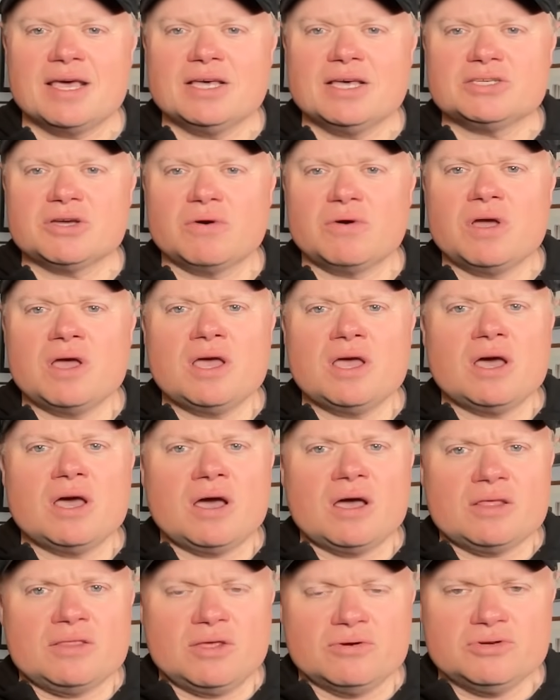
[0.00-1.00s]
So
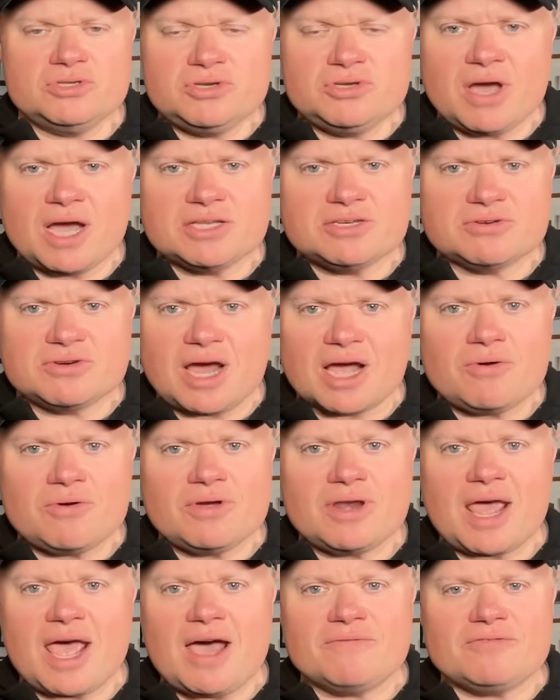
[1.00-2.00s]
those two guys are not
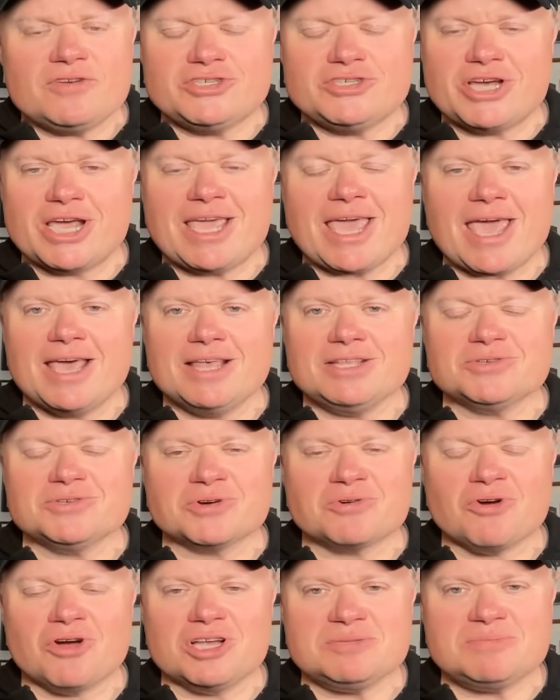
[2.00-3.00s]
going to have to shake hands or
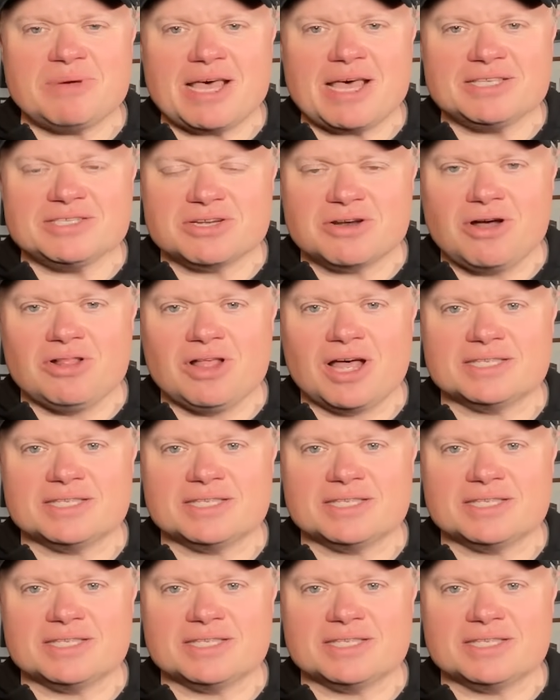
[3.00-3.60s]
cross paths at all